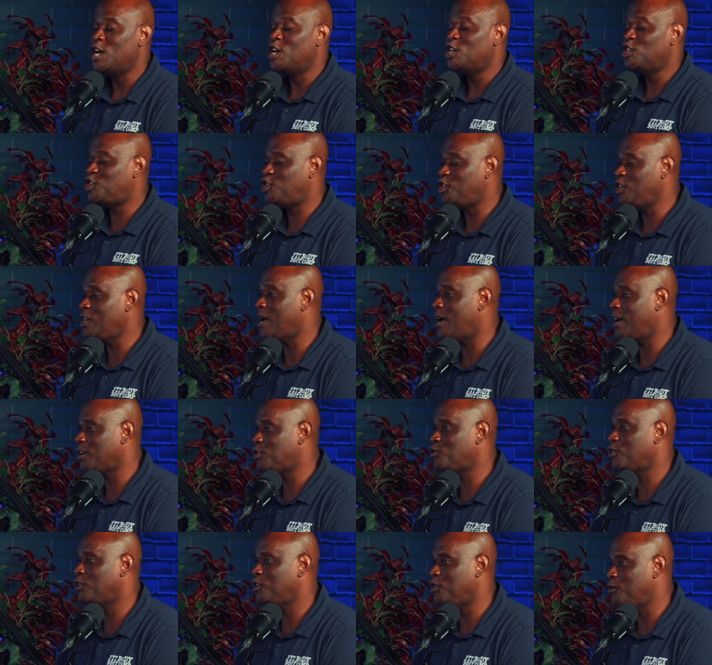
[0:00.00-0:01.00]
She
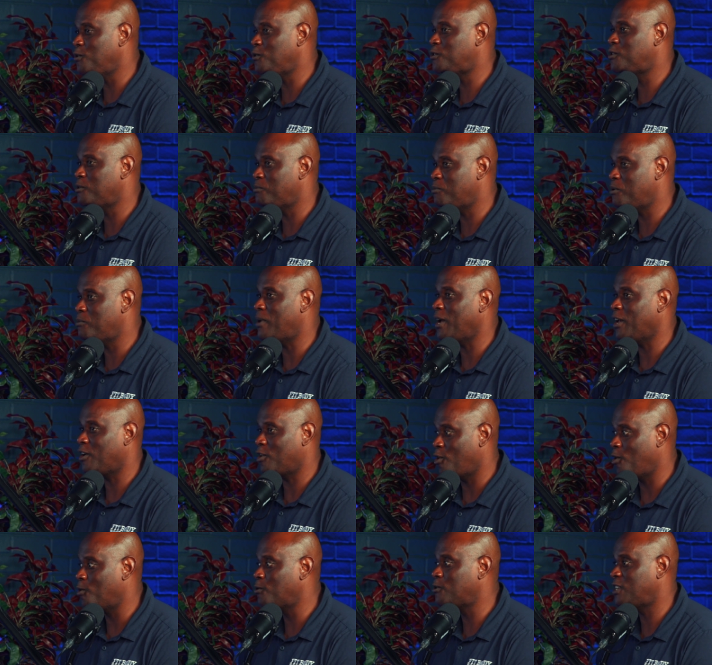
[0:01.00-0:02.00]
actually used to be my
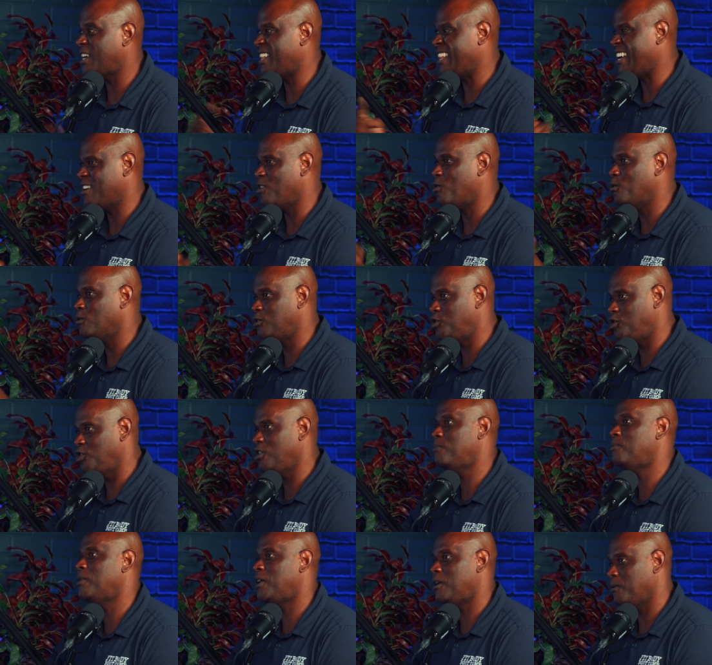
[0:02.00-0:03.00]
coach at that old
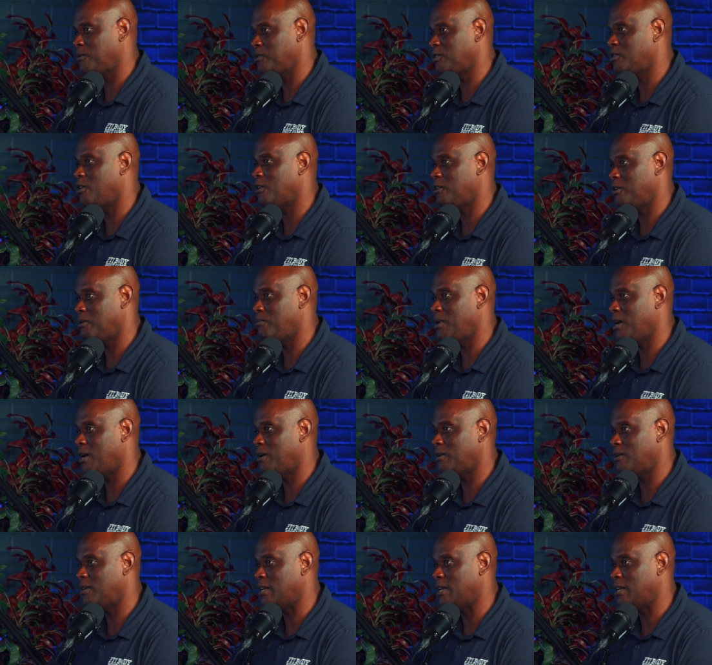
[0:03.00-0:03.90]
gym that I was talking about,